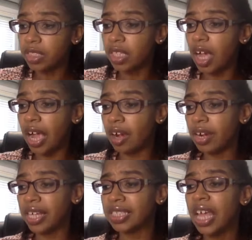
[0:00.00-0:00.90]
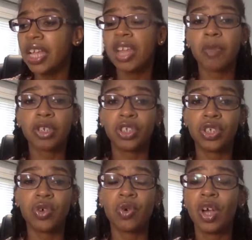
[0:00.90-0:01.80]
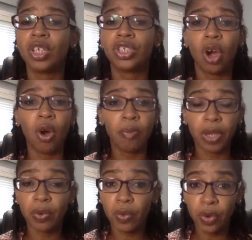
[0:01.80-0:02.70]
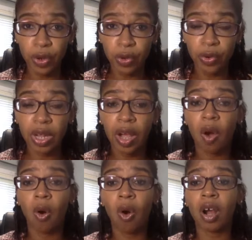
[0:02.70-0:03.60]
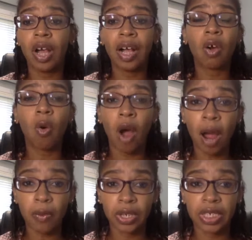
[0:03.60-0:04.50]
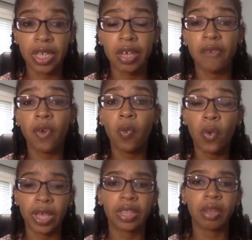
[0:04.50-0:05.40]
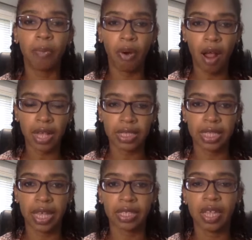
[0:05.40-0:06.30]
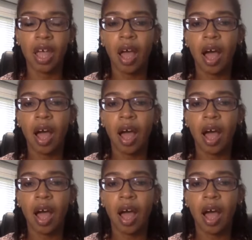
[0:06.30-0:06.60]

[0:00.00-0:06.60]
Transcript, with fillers: to the IRS. Number two, don't be rude or uncooperative with the process.